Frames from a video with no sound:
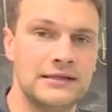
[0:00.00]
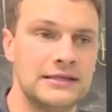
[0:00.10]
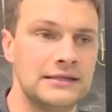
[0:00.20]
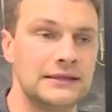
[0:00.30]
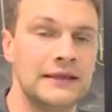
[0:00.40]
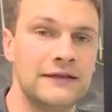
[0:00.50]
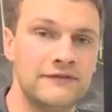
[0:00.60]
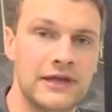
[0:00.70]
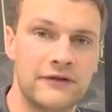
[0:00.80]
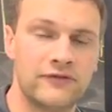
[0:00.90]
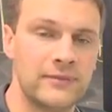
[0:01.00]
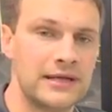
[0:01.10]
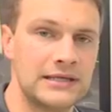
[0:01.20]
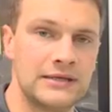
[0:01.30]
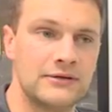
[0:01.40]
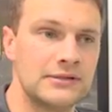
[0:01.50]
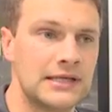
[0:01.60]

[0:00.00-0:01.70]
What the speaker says: He lived there for many years,